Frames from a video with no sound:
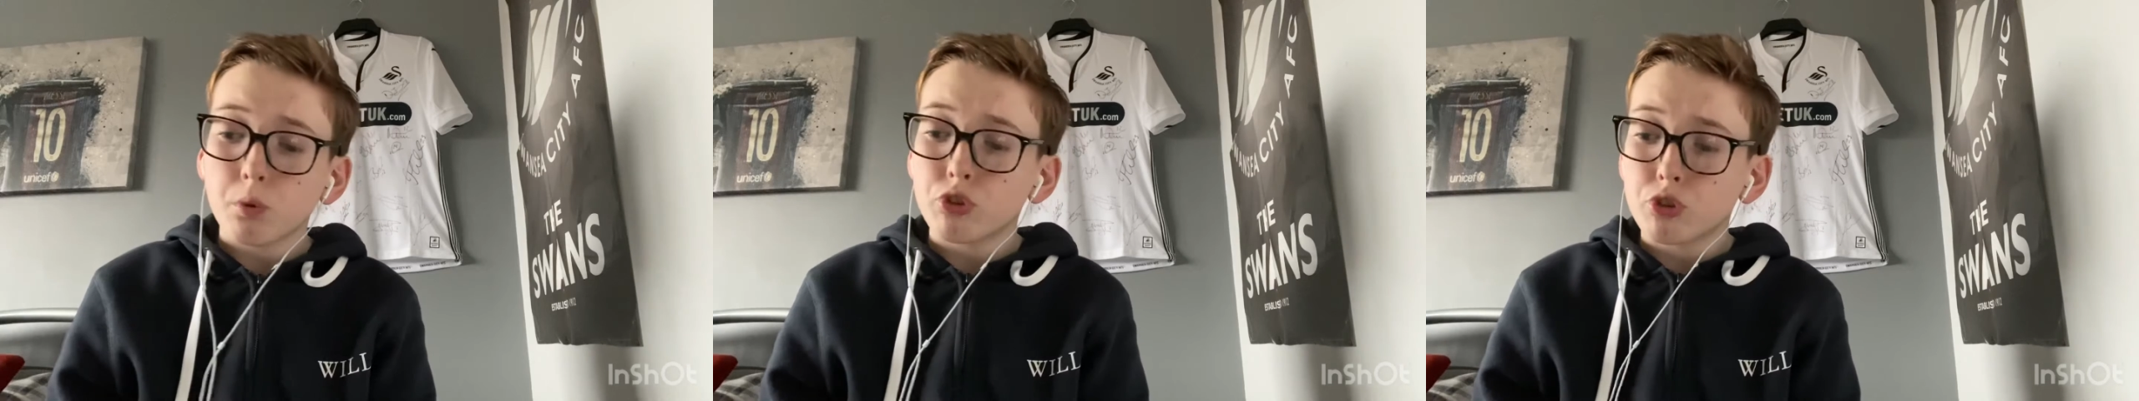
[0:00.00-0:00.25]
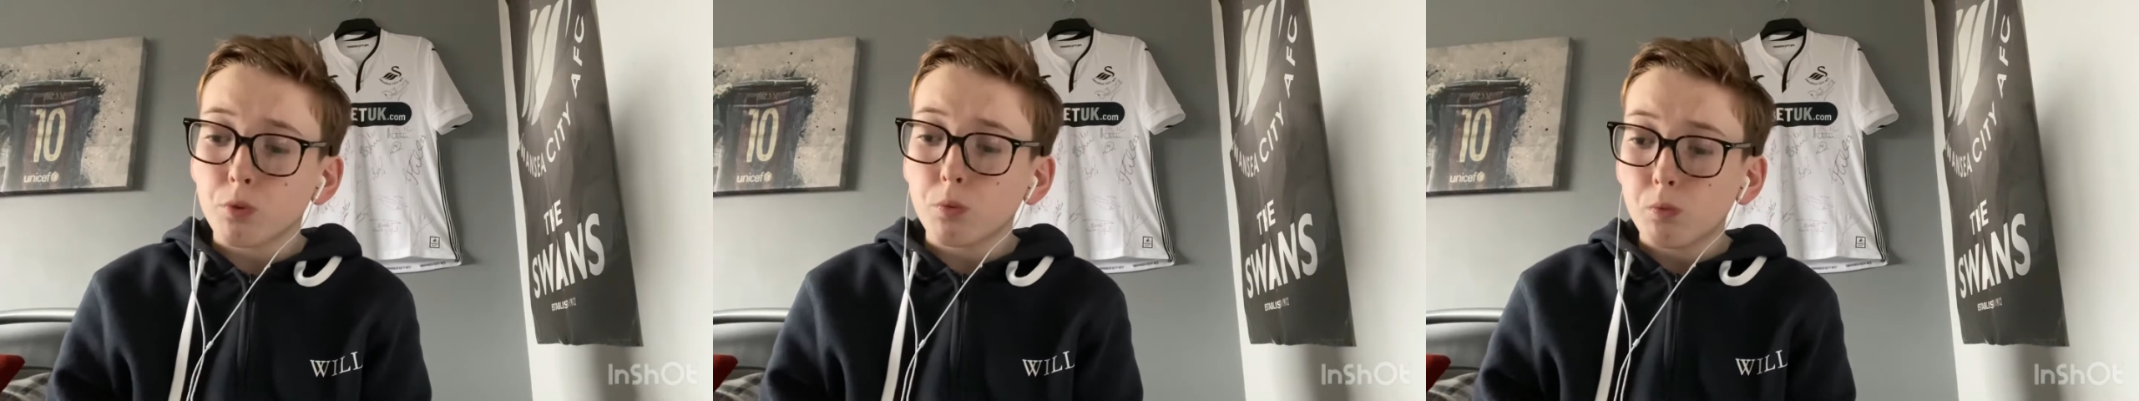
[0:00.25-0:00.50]

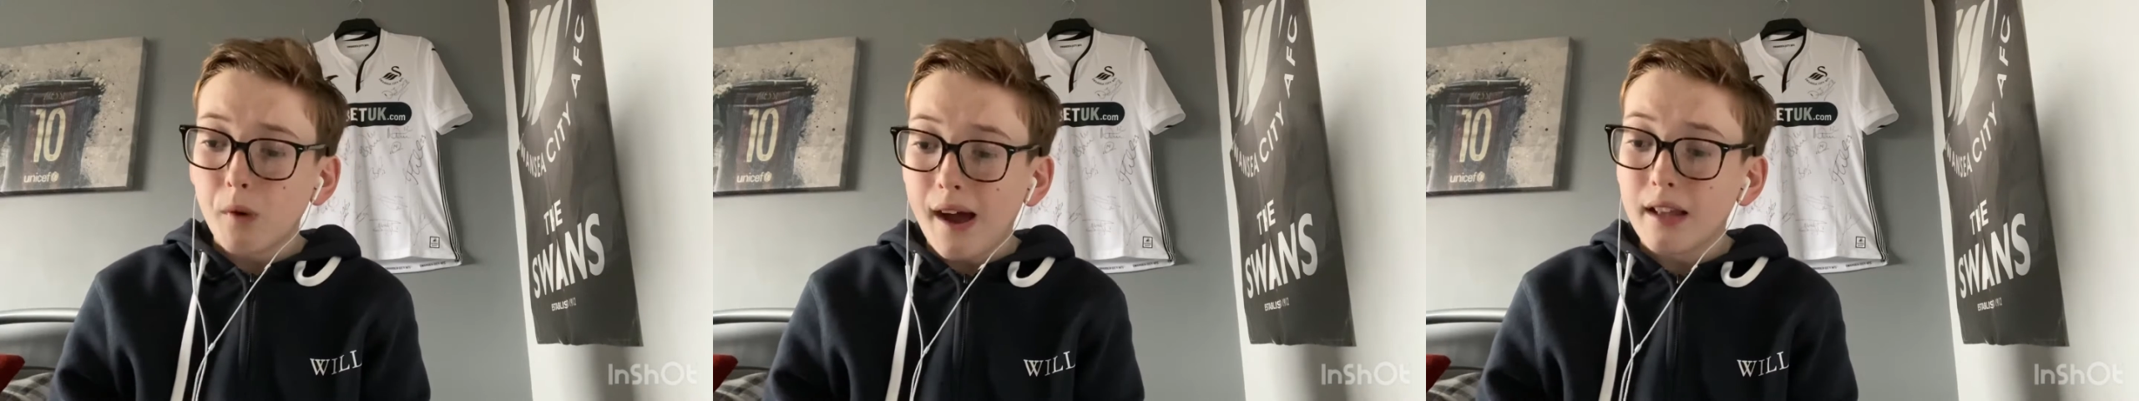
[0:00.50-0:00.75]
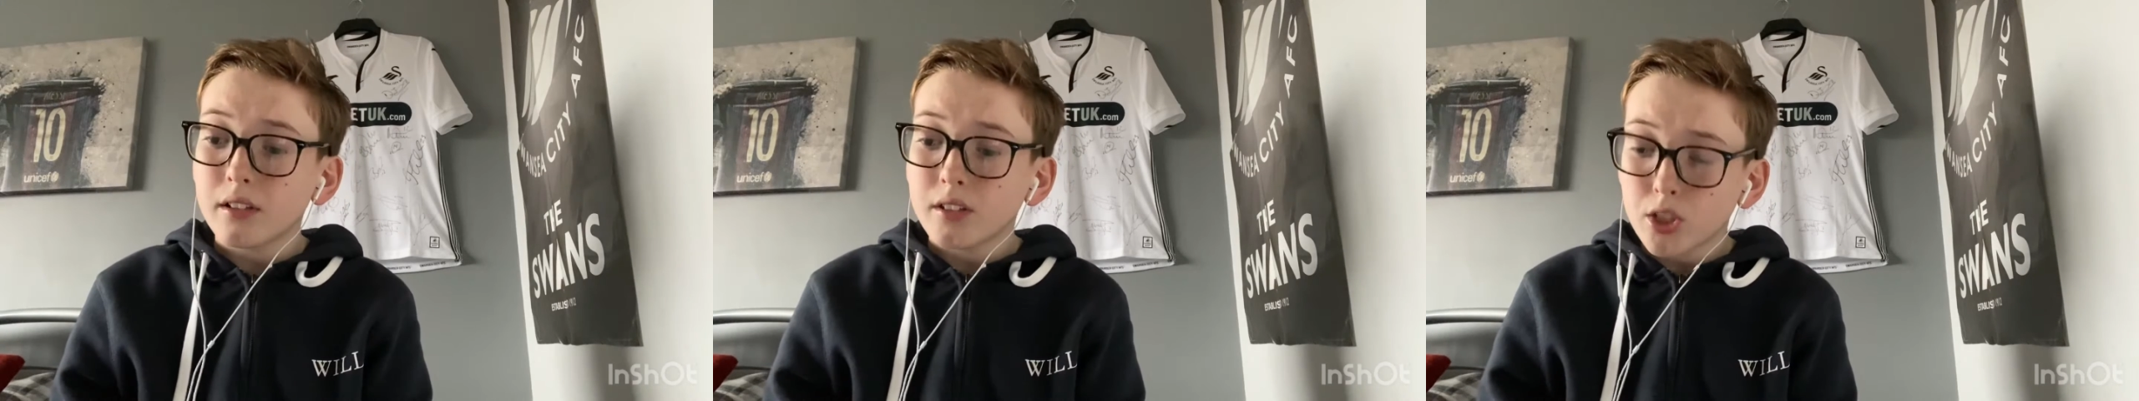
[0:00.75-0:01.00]
doing
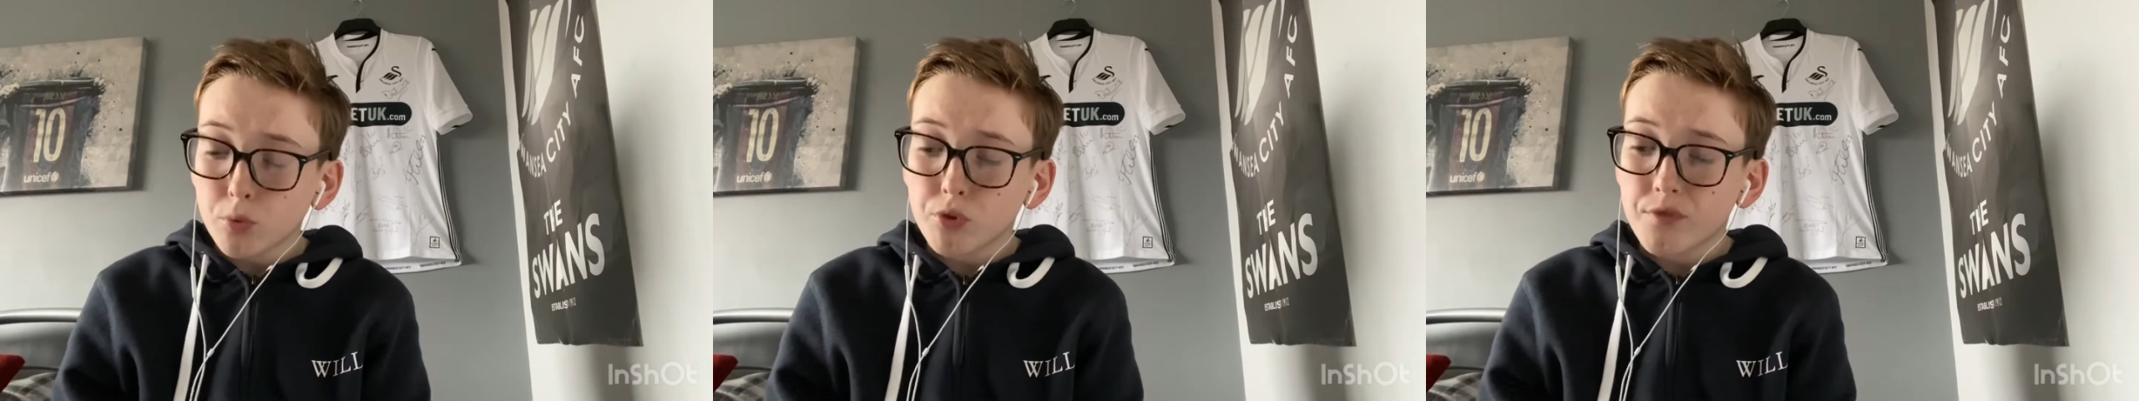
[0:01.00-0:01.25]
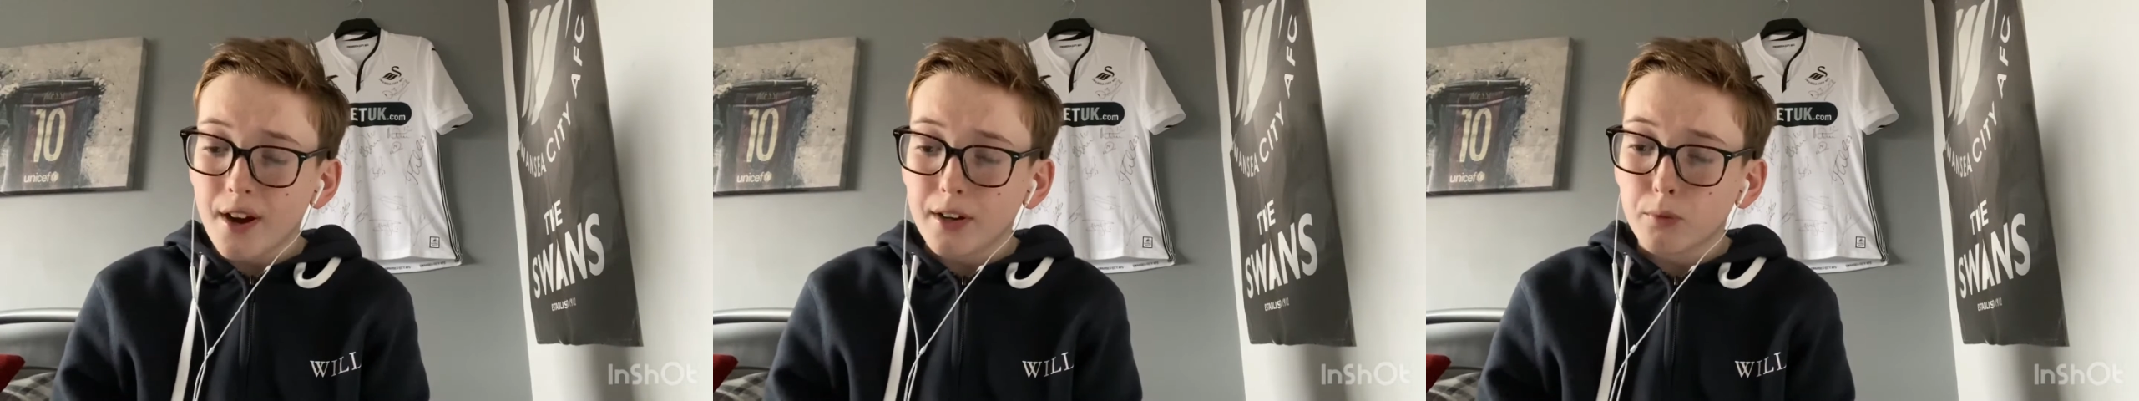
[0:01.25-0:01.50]
well. He was
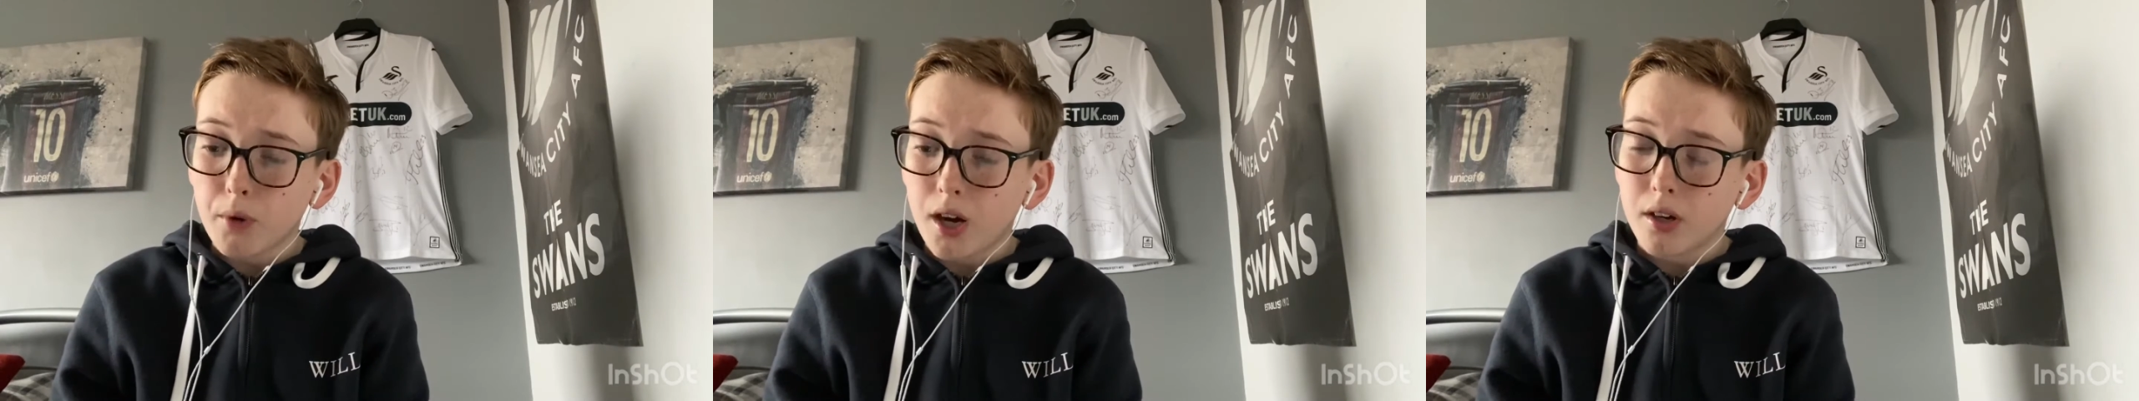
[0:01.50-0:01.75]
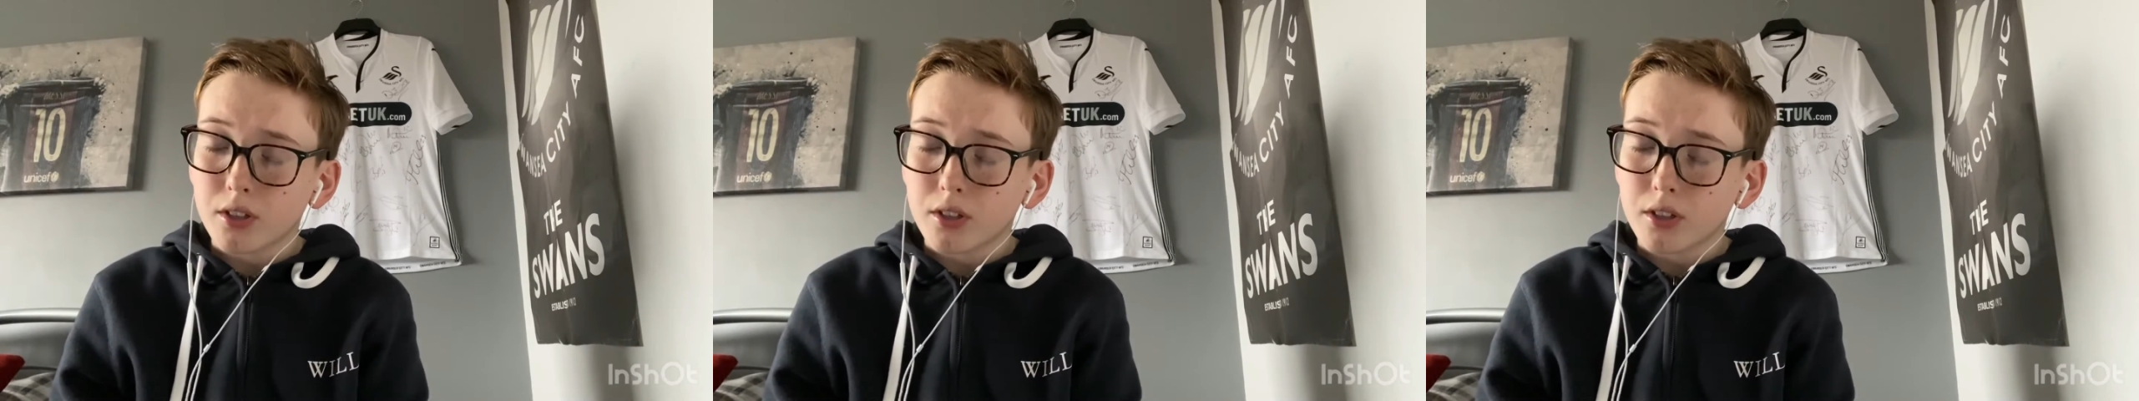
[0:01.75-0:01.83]
very well.